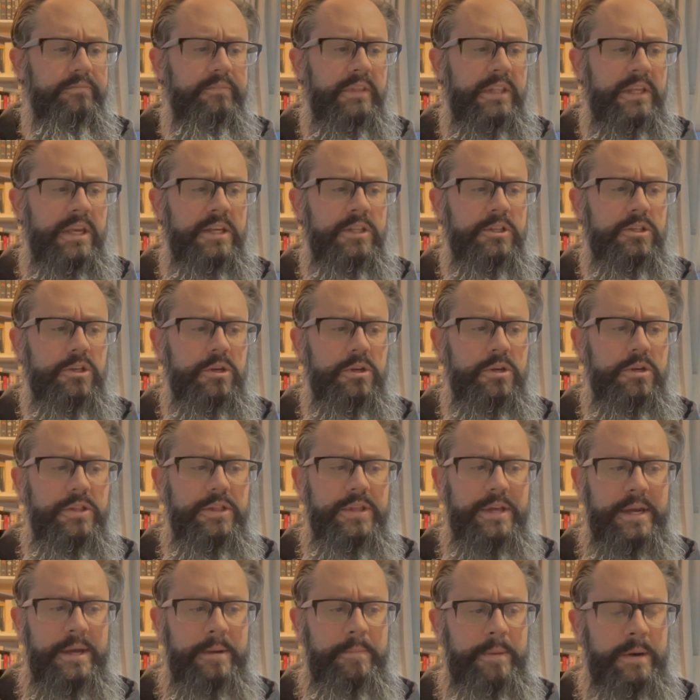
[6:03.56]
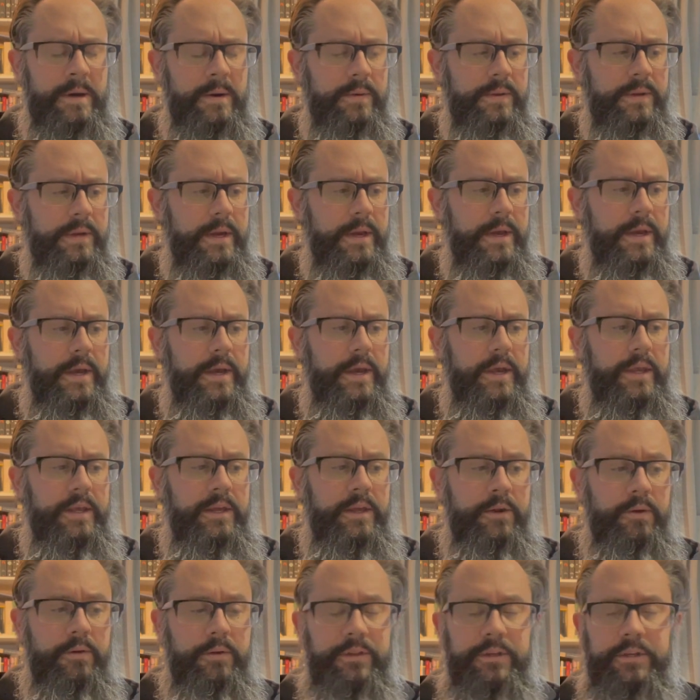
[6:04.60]
And so you think about,
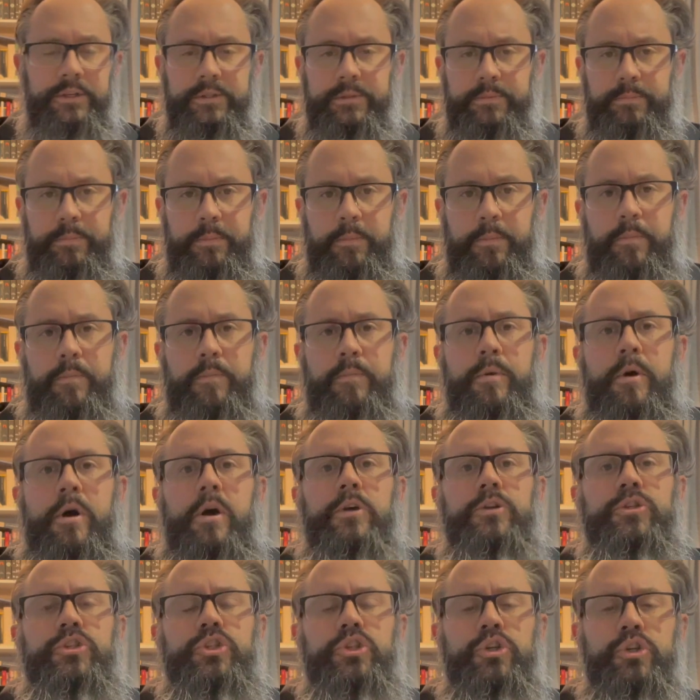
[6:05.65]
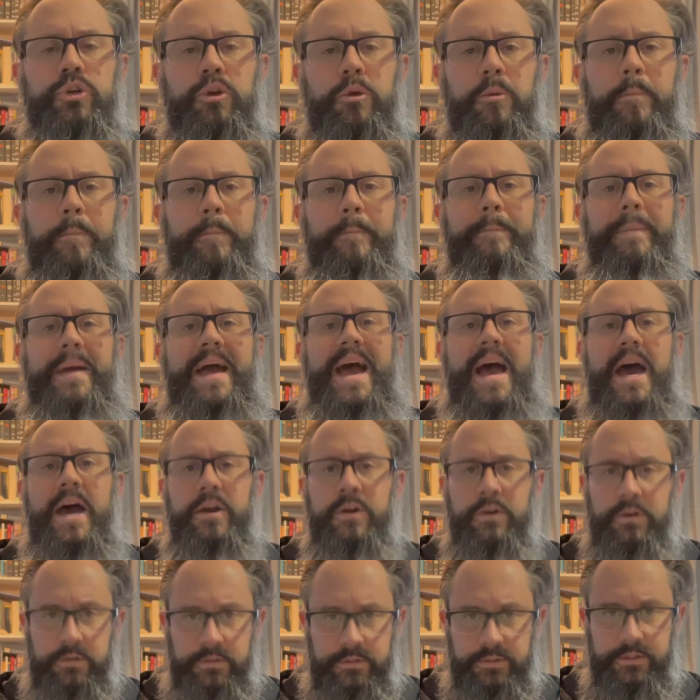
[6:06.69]
these postural
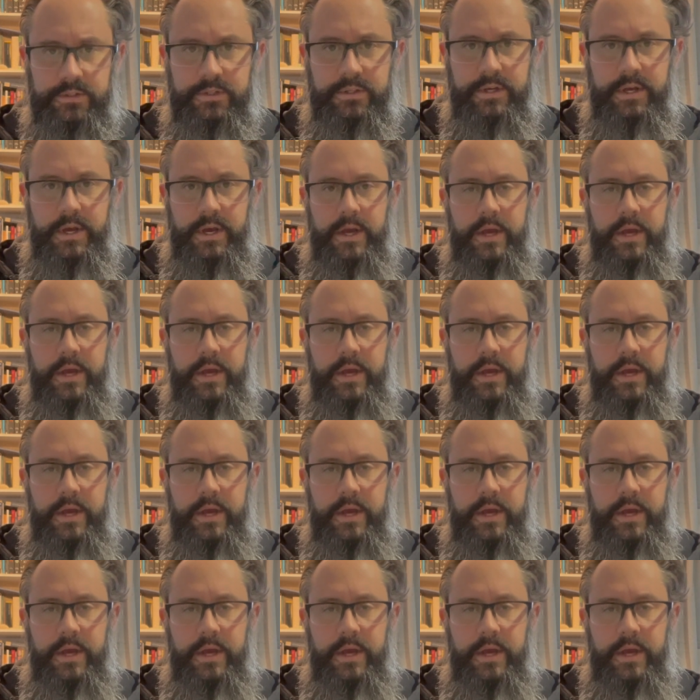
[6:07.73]
patterns.